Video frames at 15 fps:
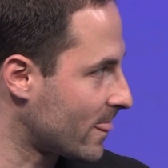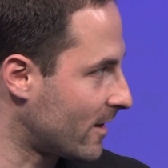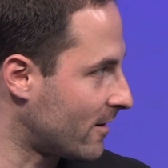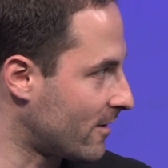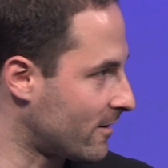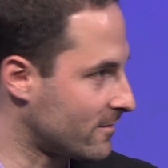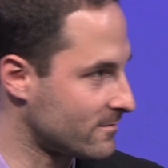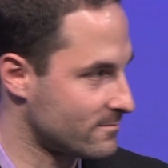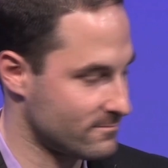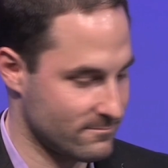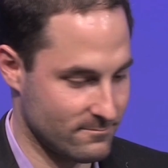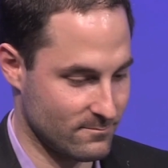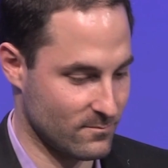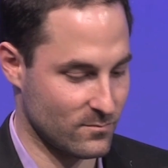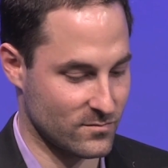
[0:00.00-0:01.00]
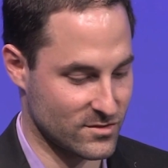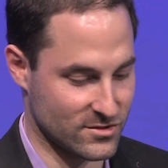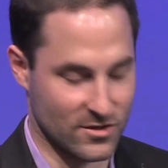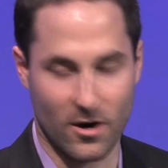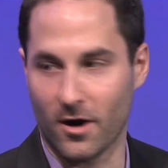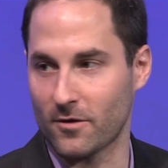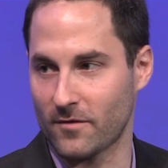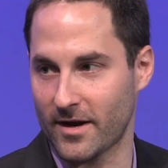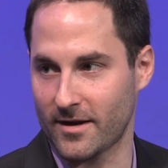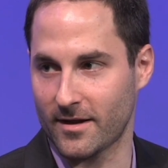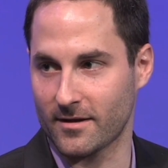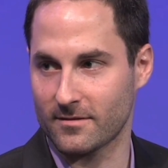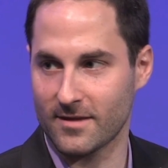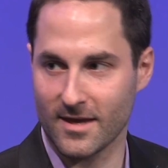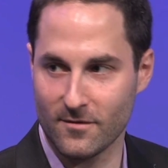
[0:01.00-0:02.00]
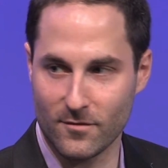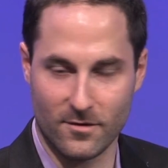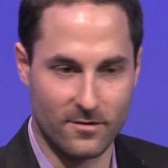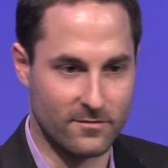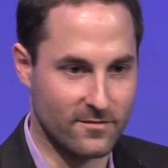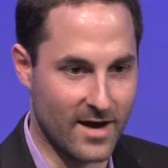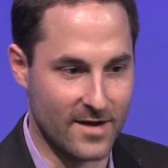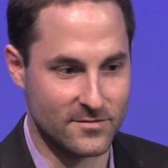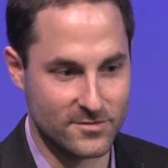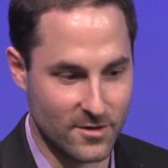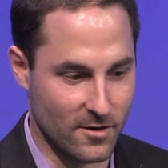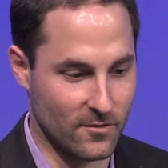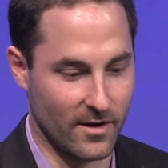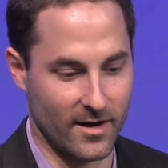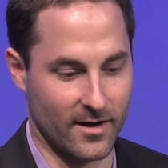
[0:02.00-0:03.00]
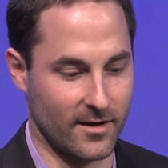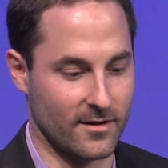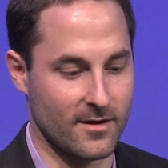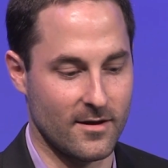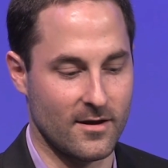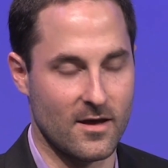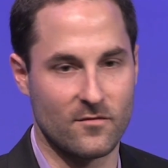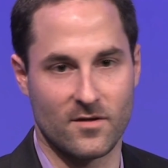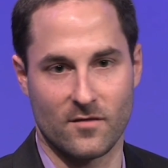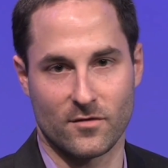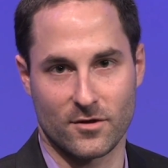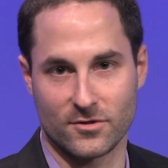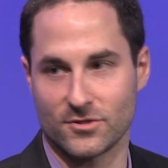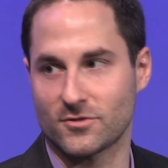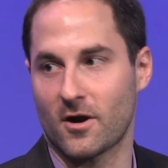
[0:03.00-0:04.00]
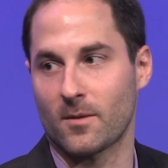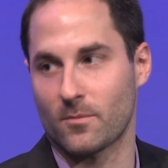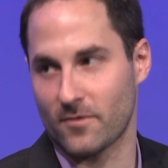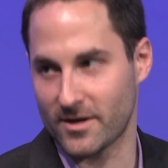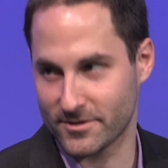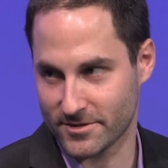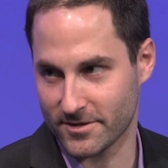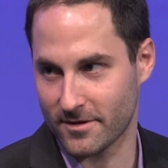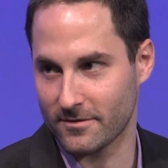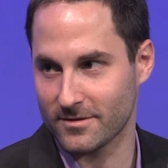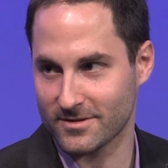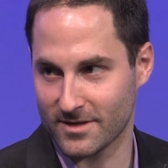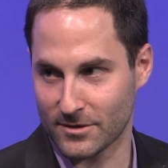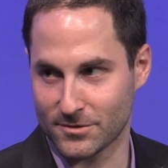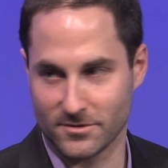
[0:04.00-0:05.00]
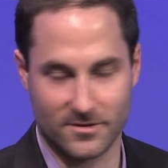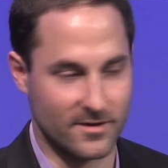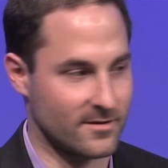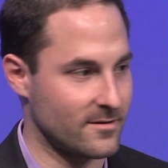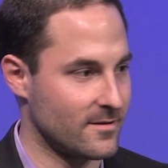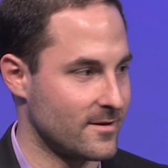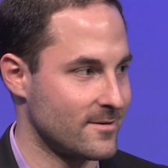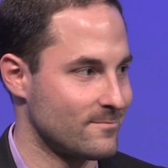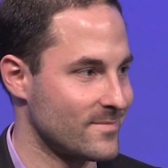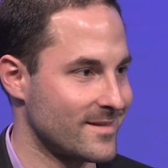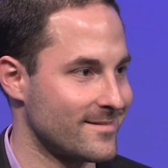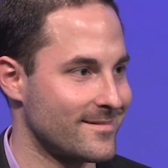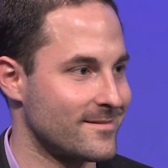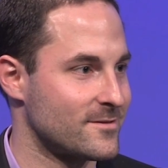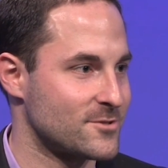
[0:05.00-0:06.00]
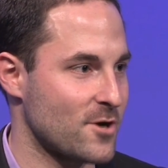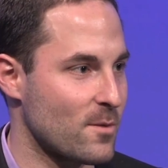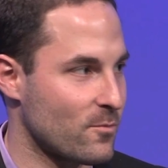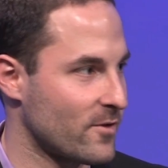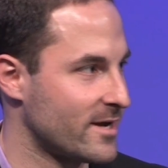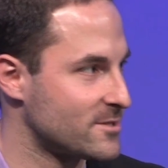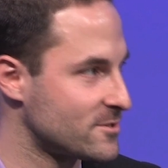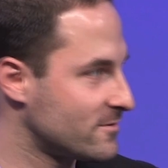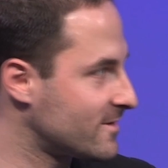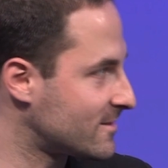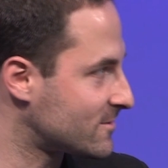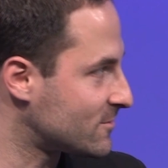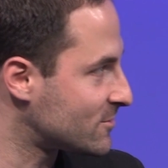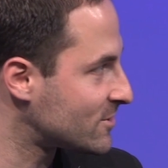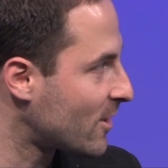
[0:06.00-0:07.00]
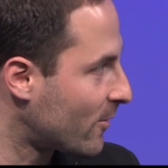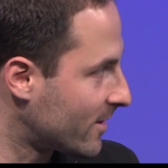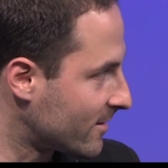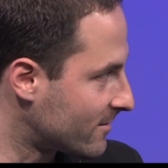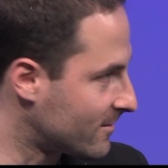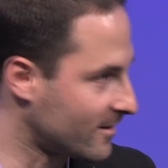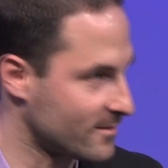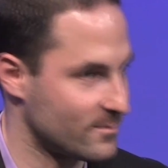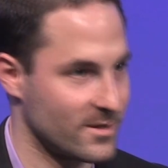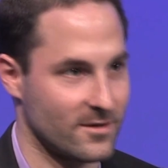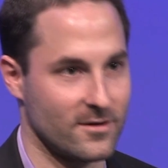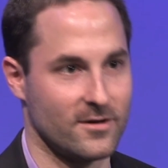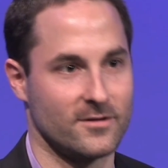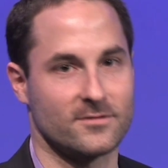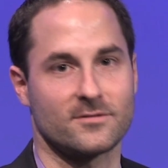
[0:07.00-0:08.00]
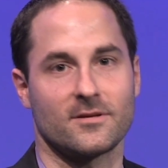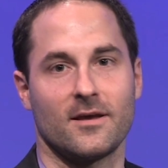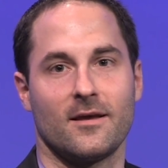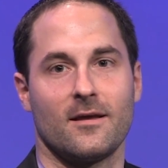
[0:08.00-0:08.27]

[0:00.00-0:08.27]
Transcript: They're star rating. They give you a 5-star rating if you have a good Sharpe ratio, essentially. The Sharpe ratio doesn't show anything because